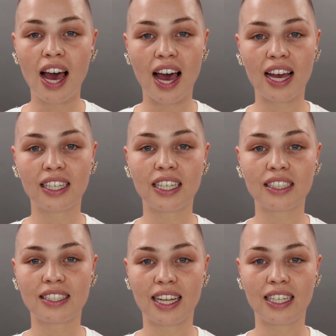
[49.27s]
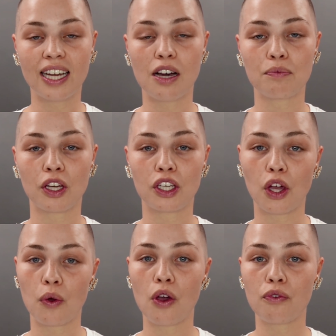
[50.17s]
and then I'm going to
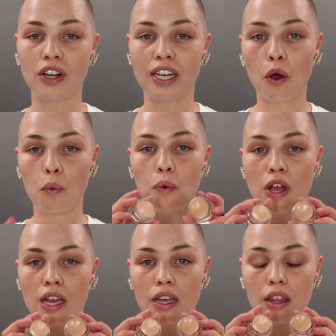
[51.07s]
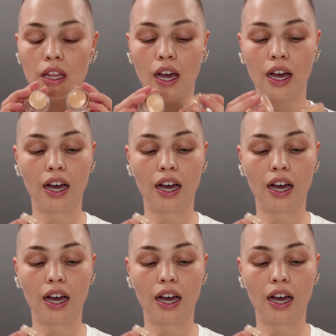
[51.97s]
go over it with